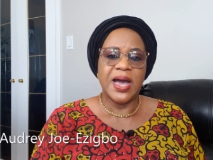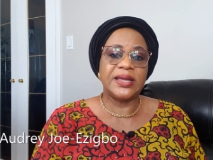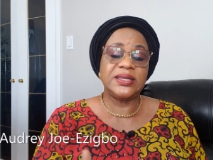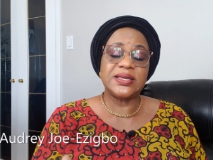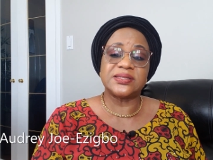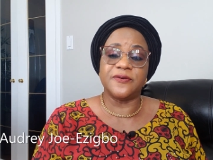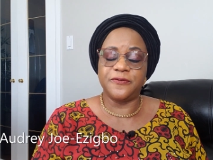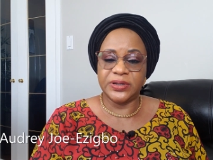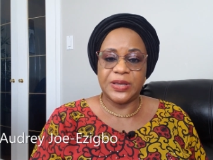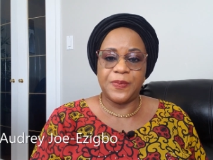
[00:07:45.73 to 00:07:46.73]
And here's the
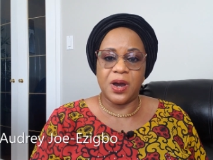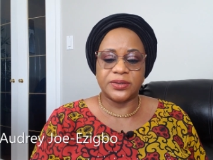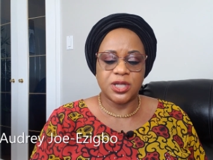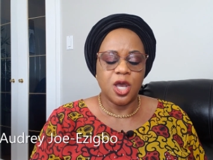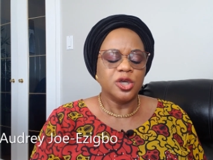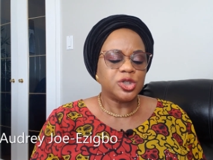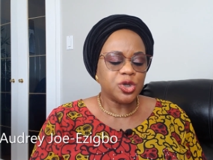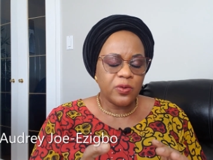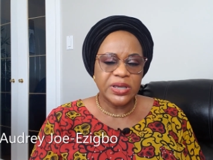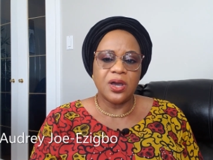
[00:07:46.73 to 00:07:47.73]
funny part.
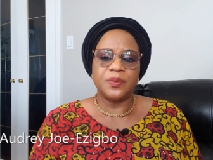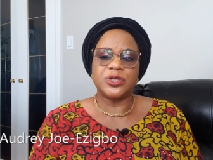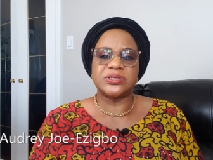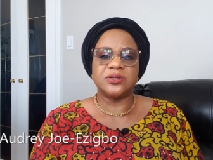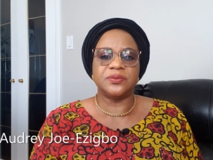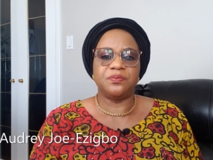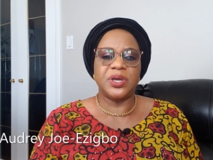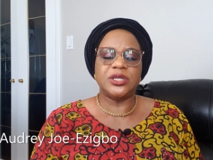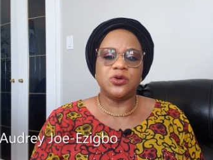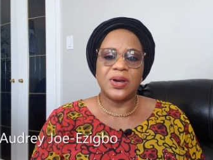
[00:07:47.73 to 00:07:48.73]
Showing up does not
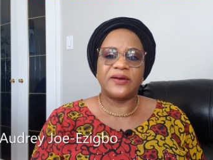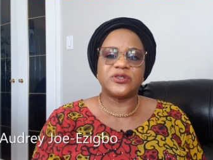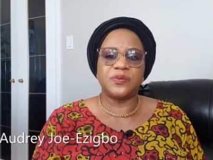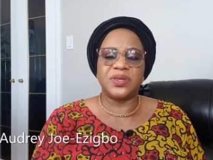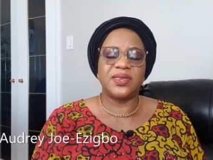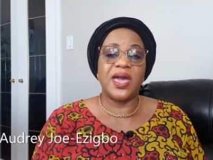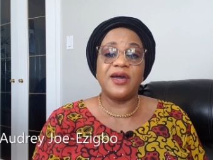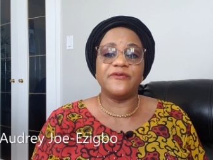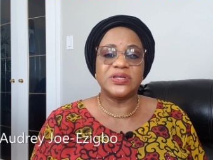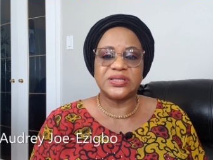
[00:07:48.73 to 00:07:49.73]
mean you have to be there
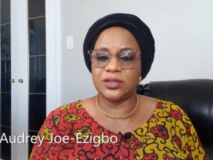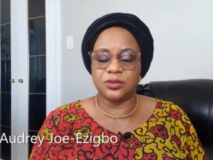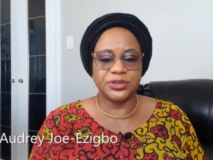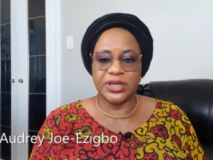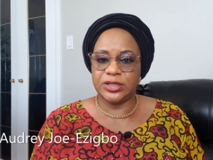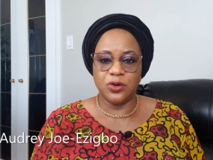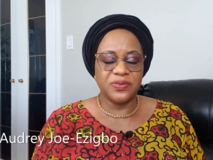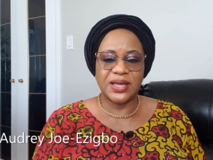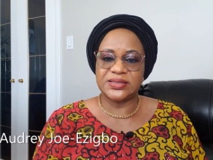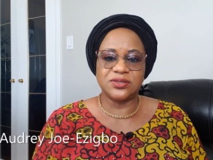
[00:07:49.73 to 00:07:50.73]
every single day. No,
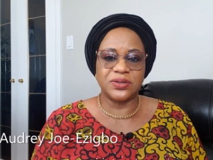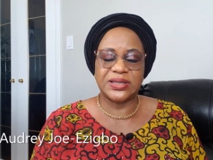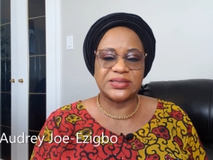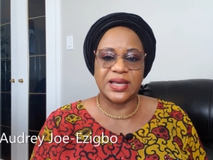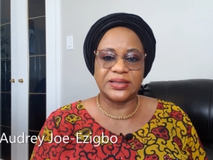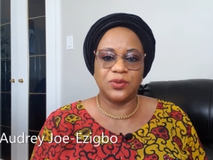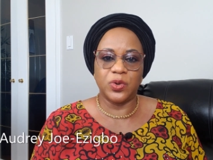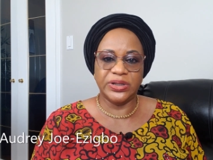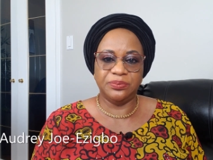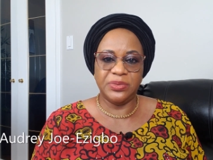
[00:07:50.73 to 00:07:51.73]
that's not exactly
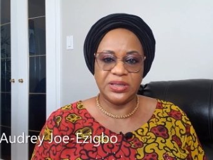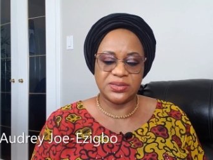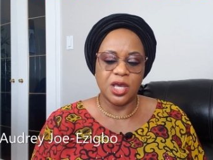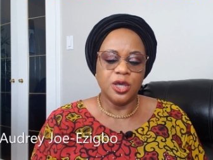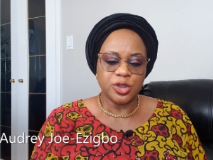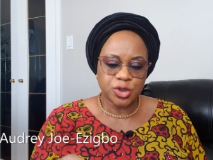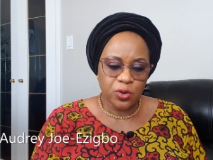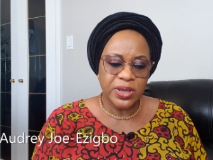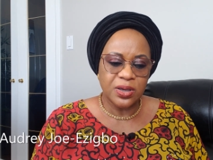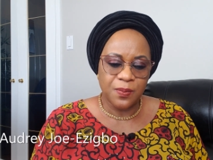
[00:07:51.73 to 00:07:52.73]
what it means.
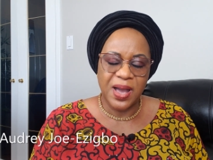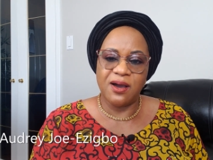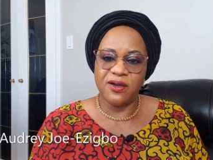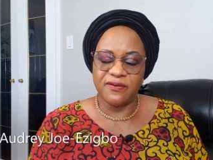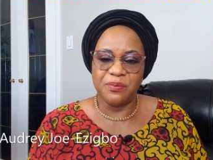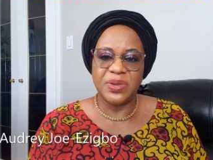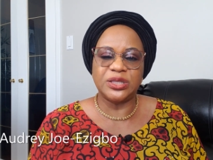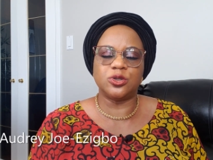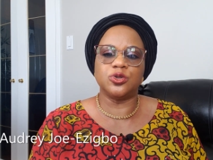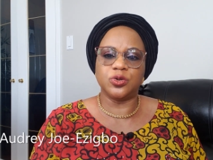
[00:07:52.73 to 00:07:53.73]
Showing up, however,
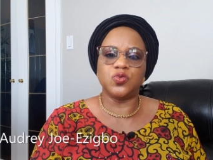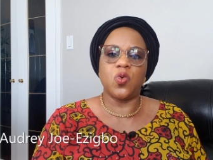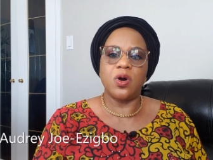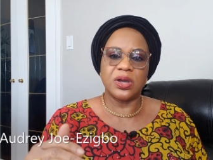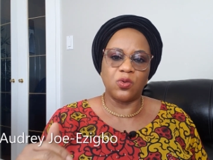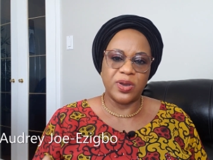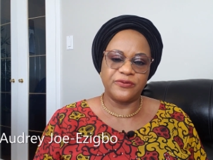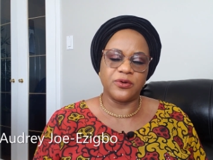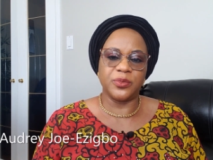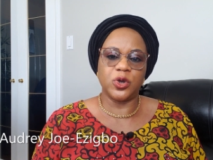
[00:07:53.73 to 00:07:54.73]
means you don't walk away
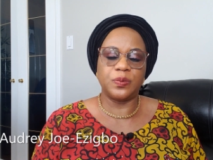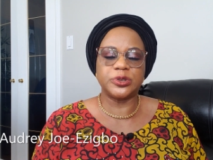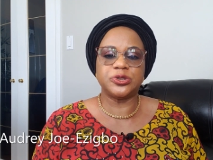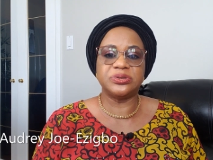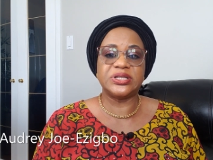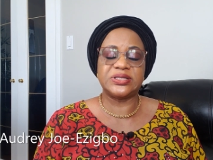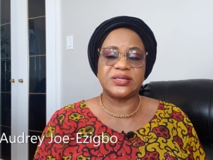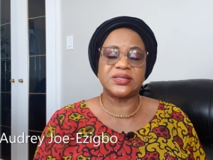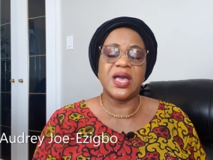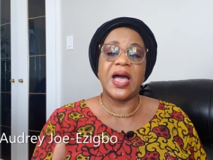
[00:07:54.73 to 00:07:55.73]
from the
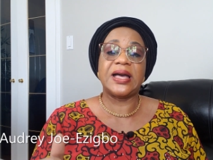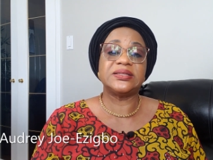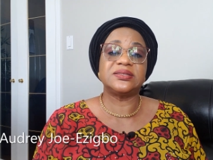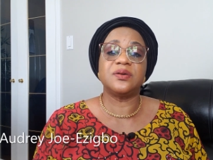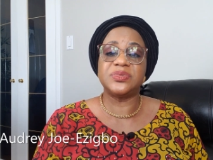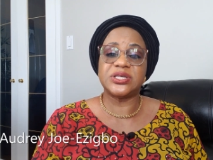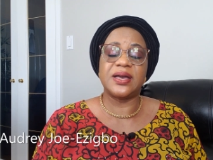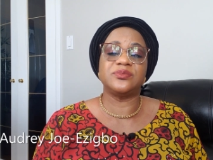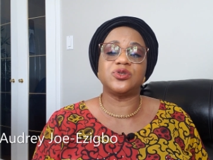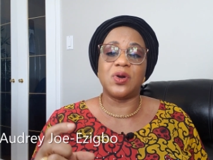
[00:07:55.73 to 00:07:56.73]
opportunities. And
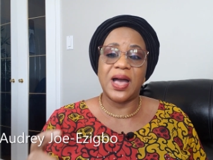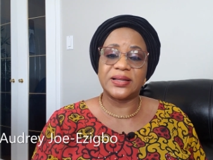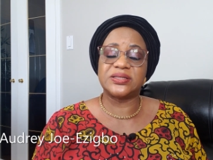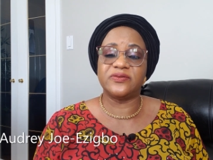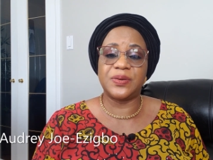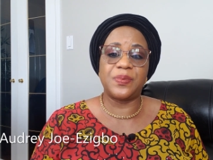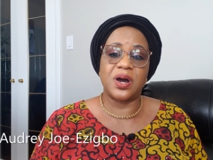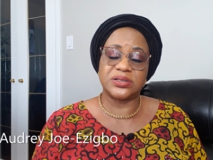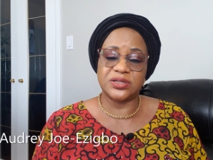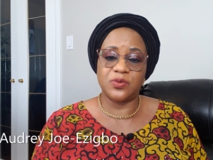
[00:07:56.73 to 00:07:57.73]
sometimes you actively
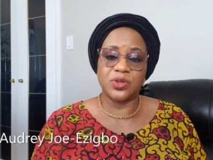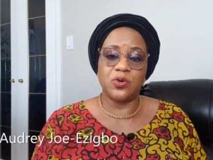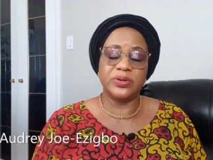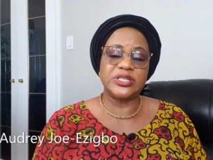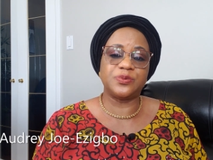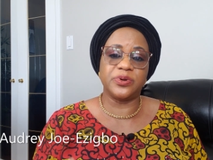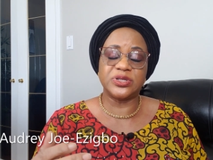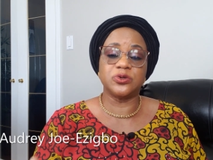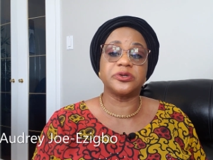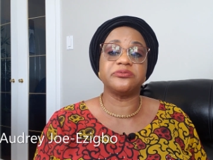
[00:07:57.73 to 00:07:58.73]
partner with the Holy Spirit
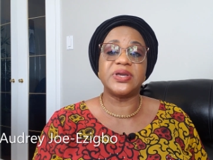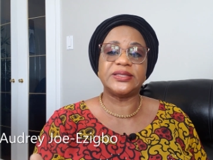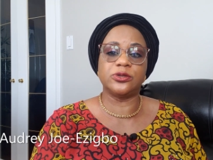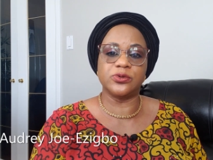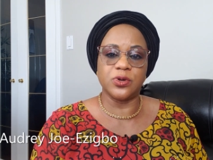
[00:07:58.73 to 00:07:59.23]
to create those